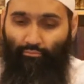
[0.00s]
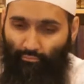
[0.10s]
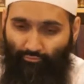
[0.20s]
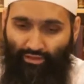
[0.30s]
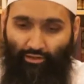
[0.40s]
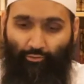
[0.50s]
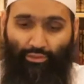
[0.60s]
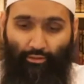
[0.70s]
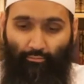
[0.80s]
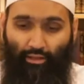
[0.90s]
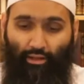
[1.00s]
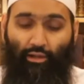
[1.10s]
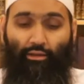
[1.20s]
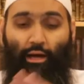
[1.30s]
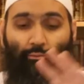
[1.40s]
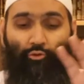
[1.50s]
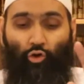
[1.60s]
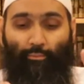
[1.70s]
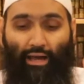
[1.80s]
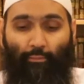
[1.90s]
We've dealt with them. Now we're
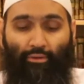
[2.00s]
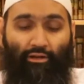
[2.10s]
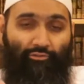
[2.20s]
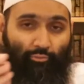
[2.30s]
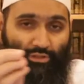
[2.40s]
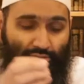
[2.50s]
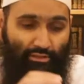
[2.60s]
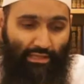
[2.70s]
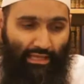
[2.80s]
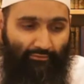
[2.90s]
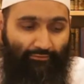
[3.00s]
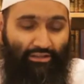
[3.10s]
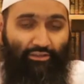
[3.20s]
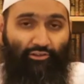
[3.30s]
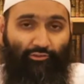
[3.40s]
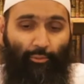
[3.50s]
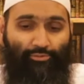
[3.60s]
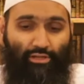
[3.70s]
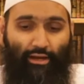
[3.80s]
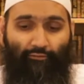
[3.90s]
talking about amulets which fit the
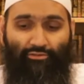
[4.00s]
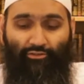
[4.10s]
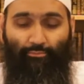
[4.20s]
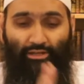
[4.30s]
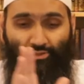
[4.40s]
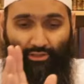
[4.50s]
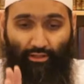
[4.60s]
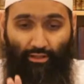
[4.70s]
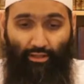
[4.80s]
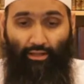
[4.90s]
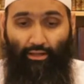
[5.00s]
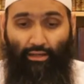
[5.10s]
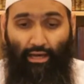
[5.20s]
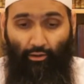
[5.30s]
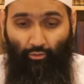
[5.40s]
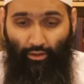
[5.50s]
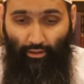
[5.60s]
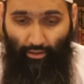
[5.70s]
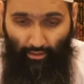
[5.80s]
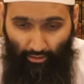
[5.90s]
description I've just mentioned. Now,
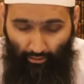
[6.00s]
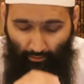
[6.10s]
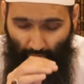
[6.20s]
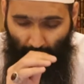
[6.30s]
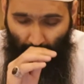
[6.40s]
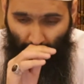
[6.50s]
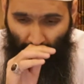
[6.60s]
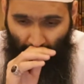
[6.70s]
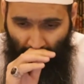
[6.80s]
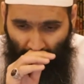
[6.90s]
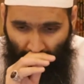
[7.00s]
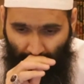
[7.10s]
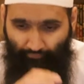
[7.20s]
the